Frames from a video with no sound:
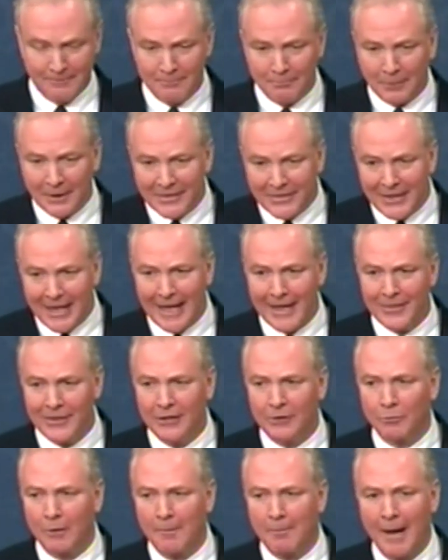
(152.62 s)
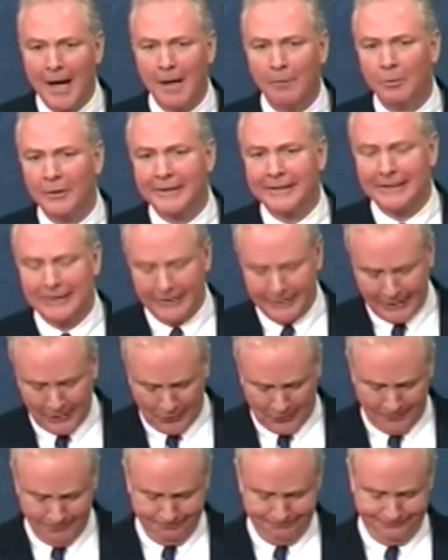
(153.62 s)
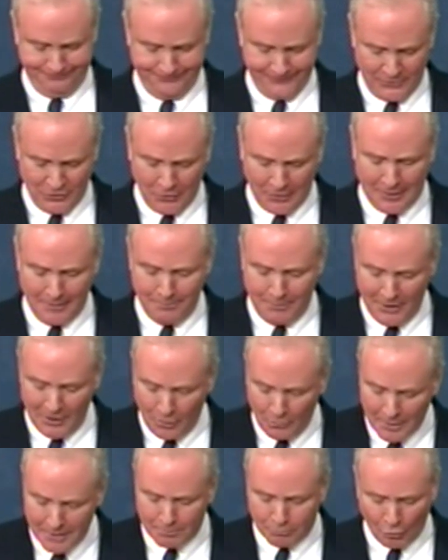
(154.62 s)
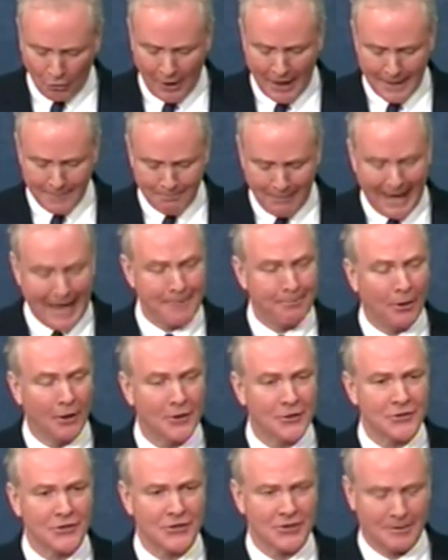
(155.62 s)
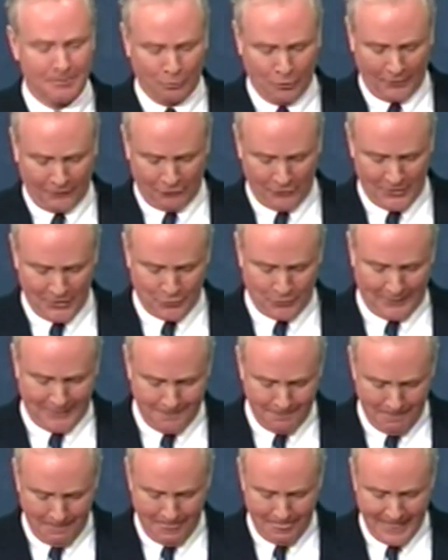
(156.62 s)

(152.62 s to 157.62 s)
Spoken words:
But then the Republican leader took a bill with broad bipartisan support for Israel